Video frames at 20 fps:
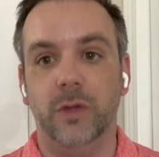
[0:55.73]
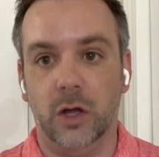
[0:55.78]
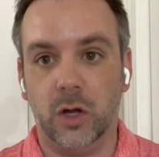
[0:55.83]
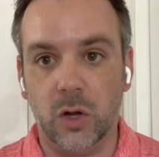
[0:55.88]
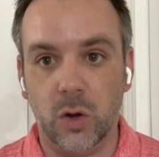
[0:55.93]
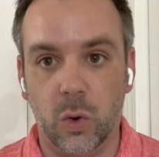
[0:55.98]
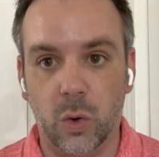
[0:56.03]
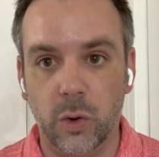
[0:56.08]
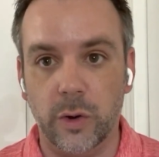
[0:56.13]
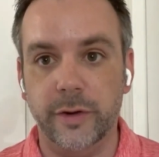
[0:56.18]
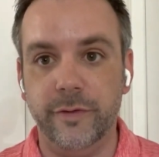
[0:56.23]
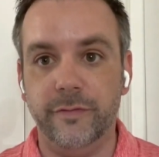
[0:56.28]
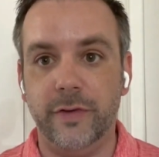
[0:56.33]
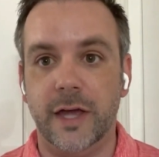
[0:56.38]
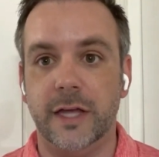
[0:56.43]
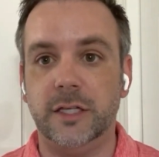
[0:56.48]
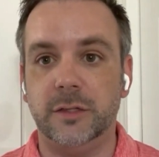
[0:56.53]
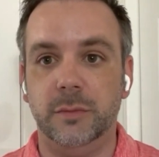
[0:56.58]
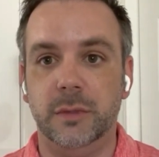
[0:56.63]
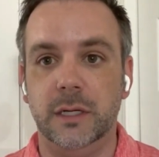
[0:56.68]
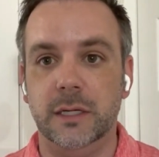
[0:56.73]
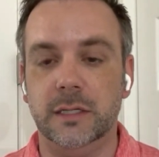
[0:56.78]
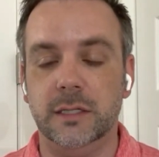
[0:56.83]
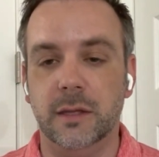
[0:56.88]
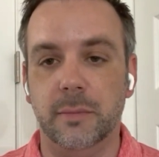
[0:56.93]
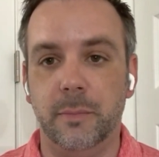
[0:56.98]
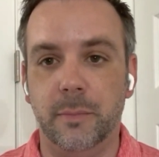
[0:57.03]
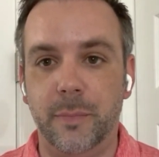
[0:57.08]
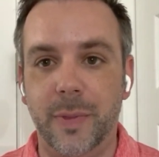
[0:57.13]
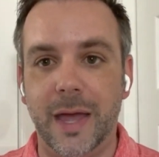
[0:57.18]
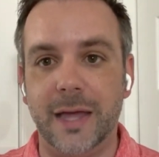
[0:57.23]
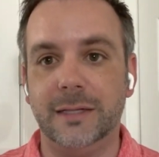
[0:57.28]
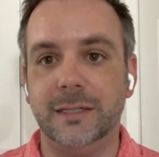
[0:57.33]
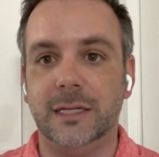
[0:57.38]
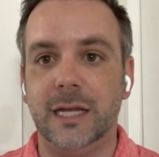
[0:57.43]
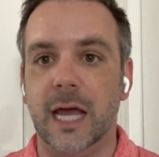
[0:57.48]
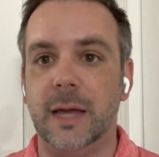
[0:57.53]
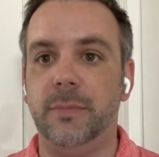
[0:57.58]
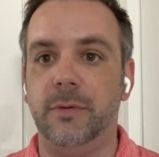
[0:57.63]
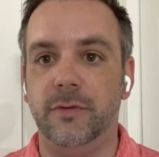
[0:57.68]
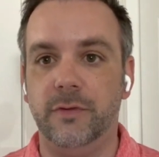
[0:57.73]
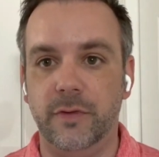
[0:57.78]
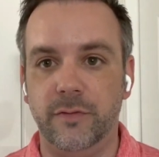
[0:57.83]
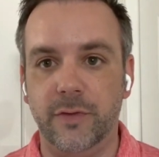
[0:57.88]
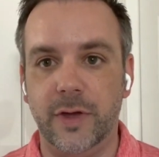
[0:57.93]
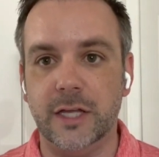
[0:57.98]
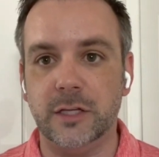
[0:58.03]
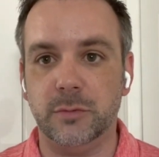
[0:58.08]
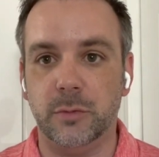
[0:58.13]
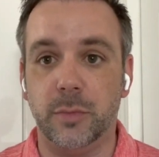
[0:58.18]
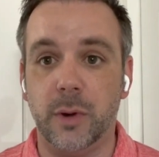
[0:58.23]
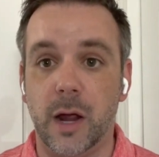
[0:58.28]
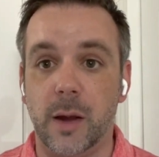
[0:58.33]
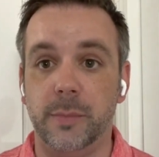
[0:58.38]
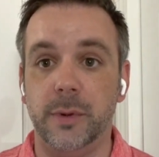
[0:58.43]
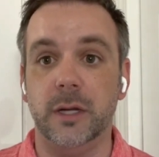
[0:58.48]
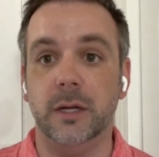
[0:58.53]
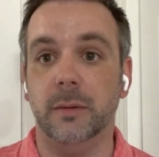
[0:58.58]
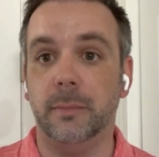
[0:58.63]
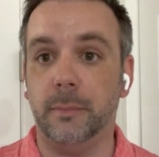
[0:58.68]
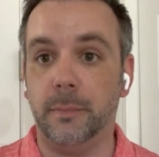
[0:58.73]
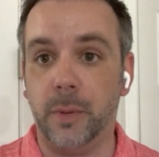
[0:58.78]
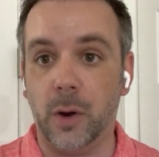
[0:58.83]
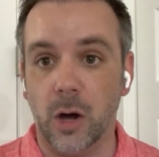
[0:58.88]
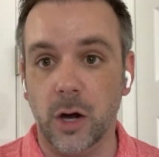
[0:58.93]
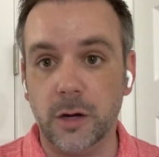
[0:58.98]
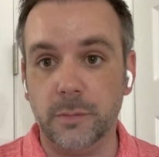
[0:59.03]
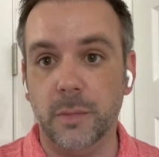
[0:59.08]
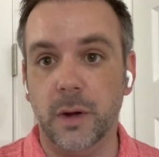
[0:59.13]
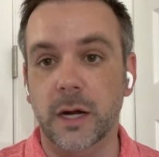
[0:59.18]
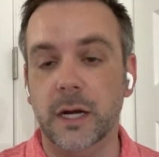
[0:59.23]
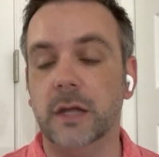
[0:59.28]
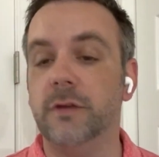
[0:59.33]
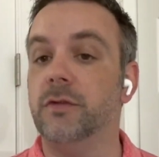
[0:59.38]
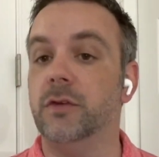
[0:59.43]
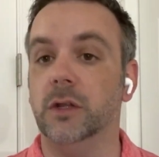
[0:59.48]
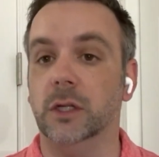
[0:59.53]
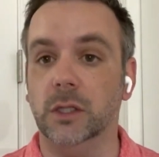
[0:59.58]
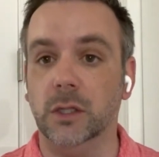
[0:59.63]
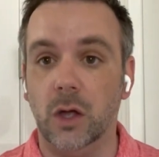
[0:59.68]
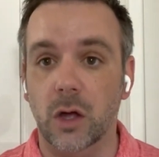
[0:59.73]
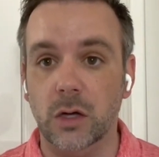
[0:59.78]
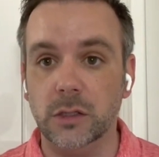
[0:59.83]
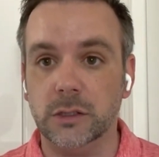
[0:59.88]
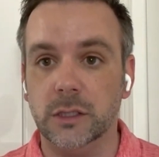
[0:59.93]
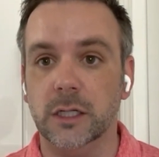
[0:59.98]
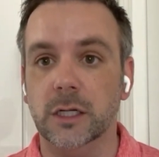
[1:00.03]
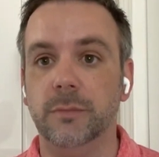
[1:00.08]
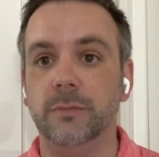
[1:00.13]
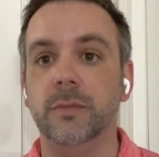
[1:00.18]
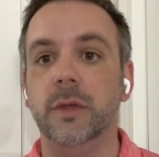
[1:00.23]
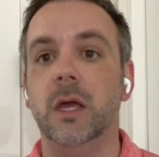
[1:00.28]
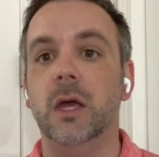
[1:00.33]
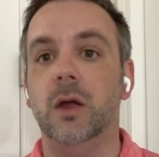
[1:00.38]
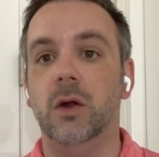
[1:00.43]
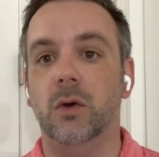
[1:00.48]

a core investment is the best type of investment property to park money for the long term,